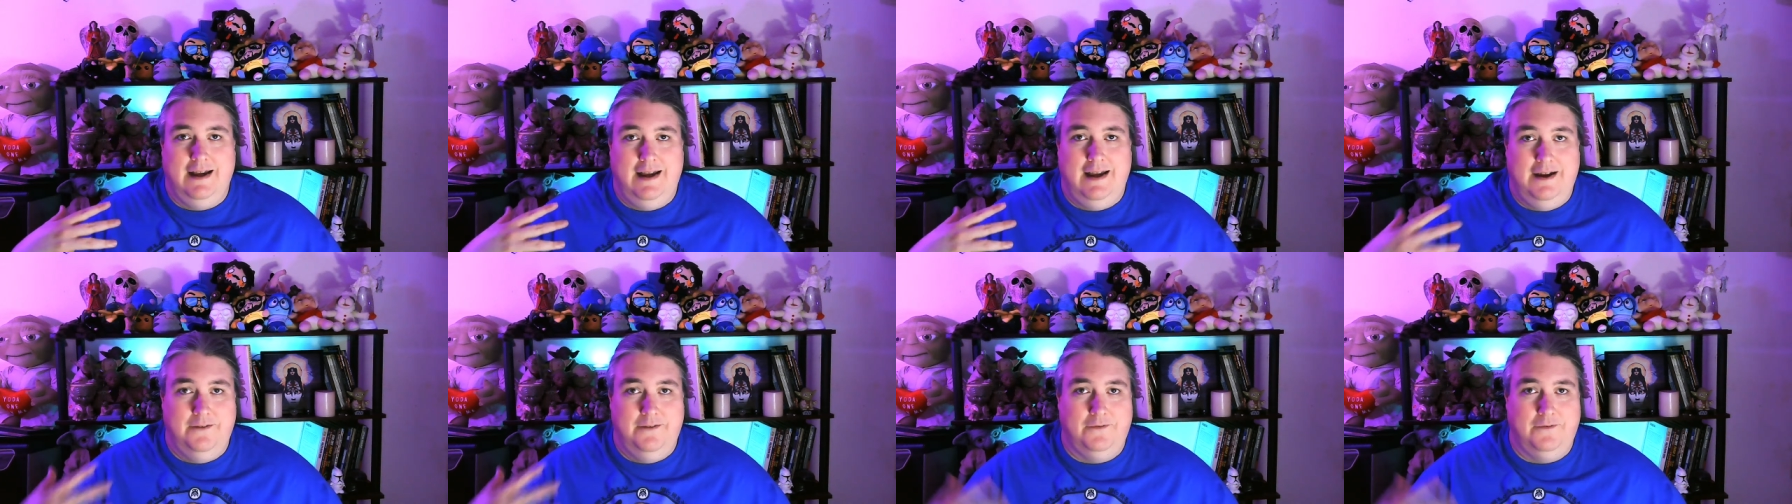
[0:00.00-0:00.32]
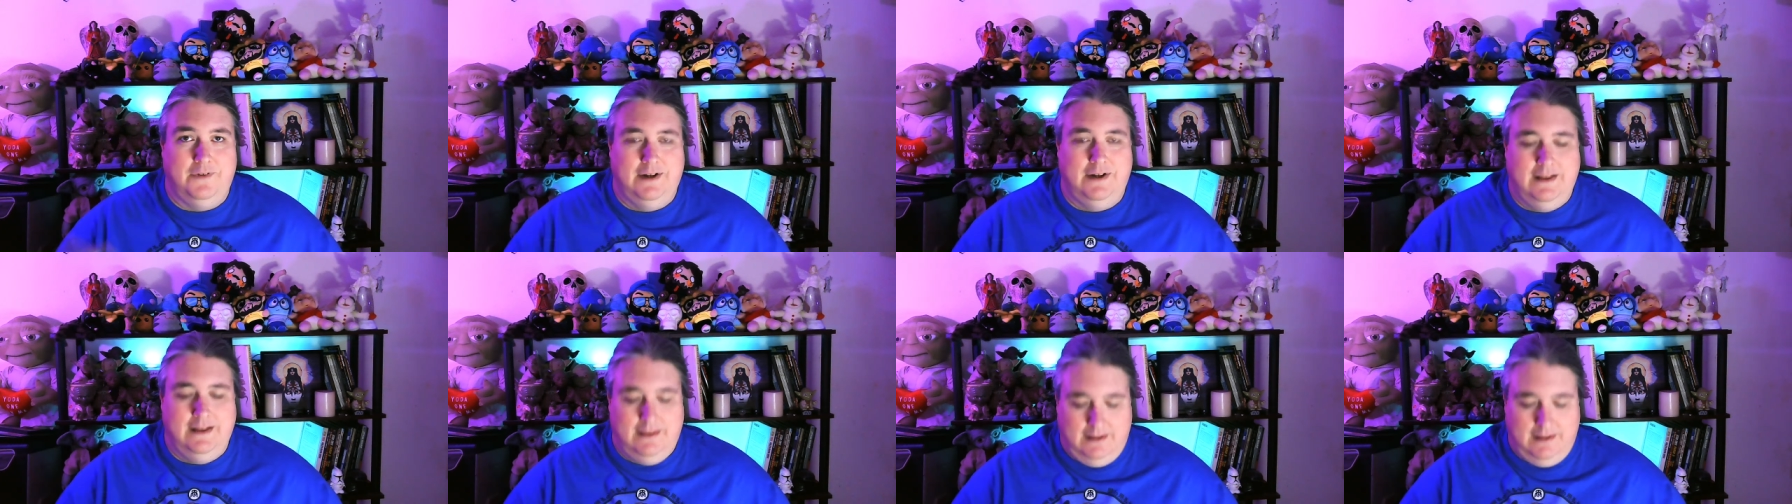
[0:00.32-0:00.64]

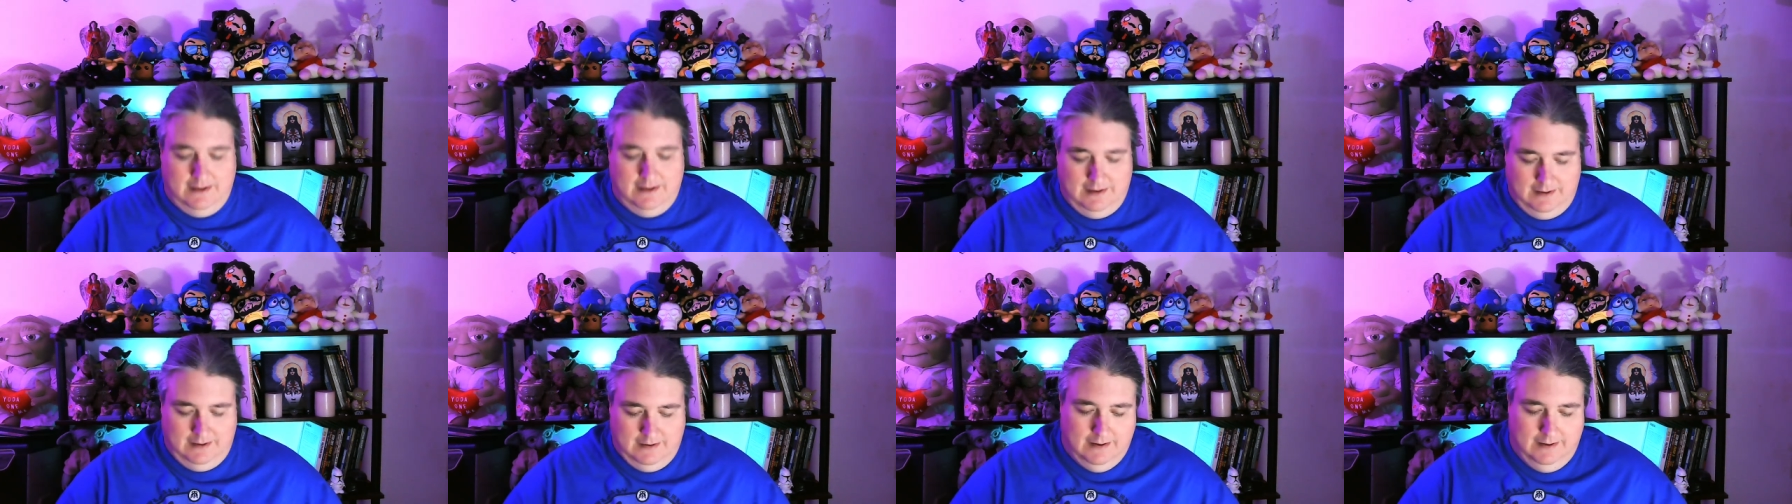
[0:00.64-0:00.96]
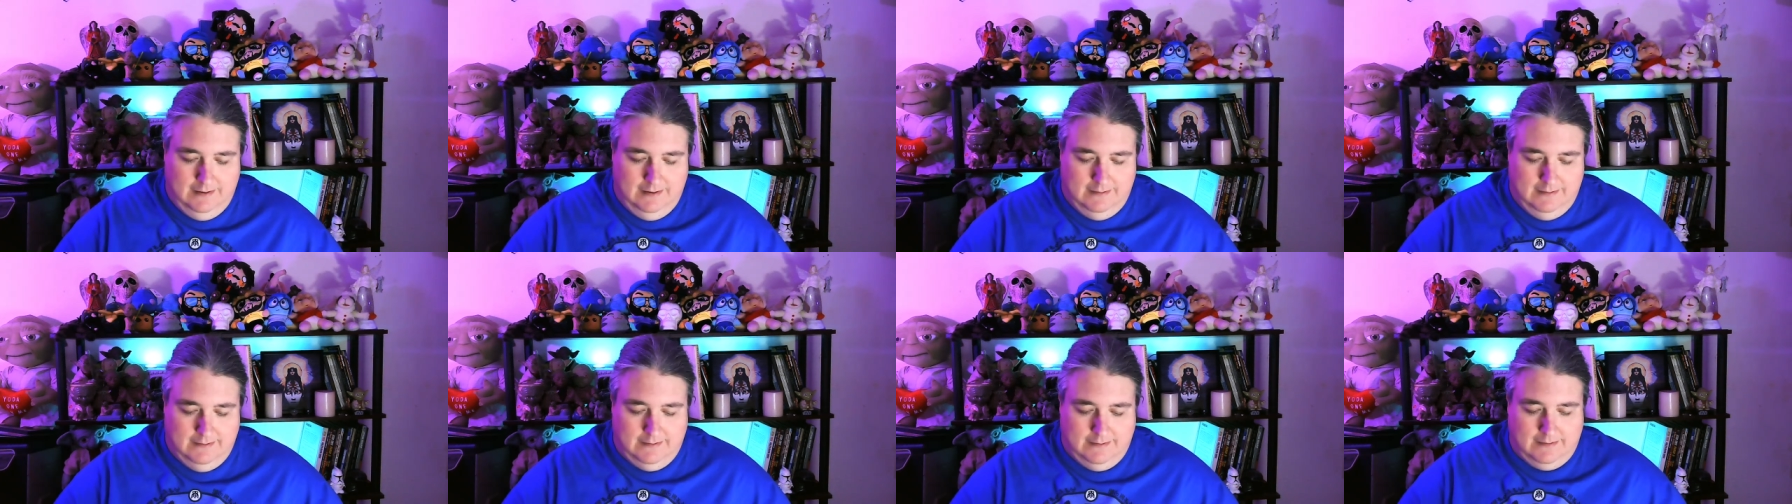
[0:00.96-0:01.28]
everything
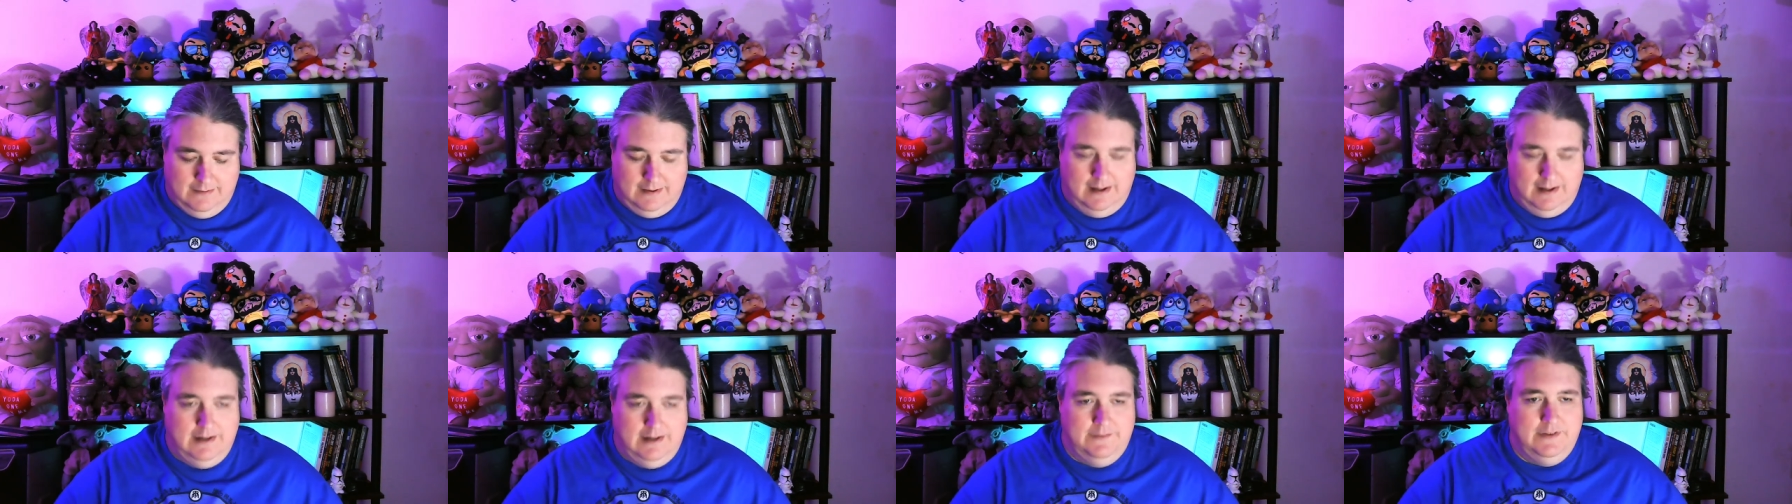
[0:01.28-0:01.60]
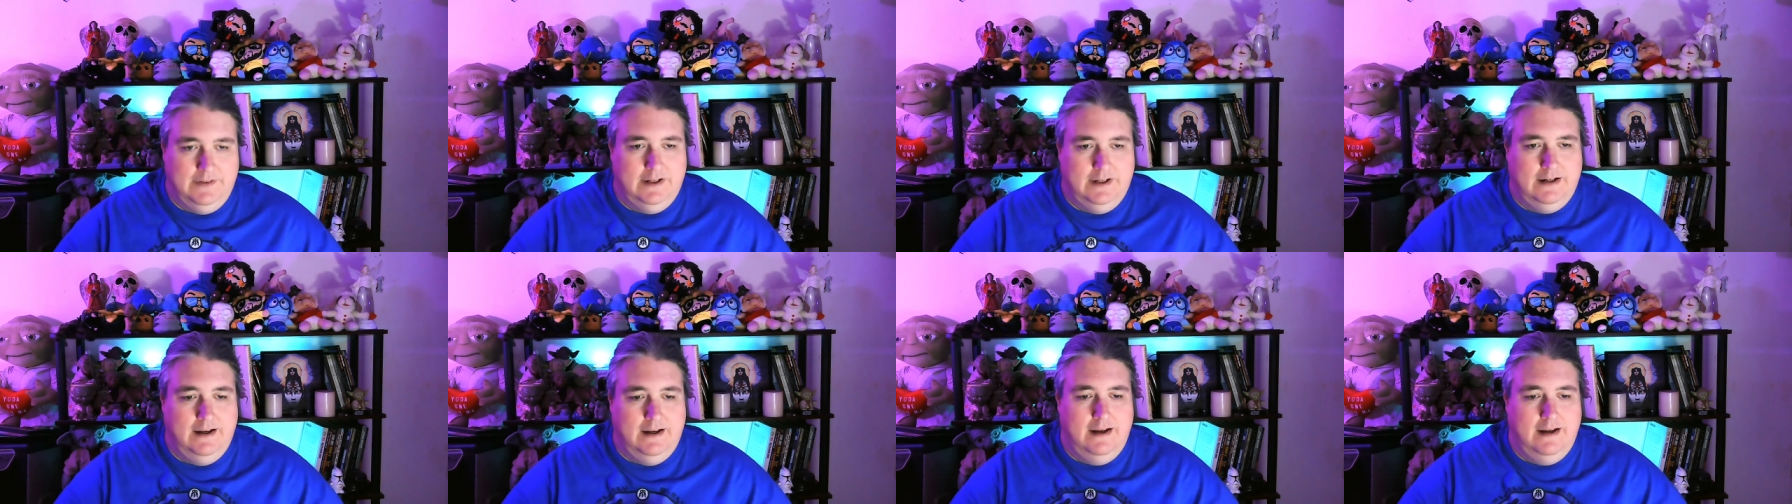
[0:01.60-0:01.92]
inside of it.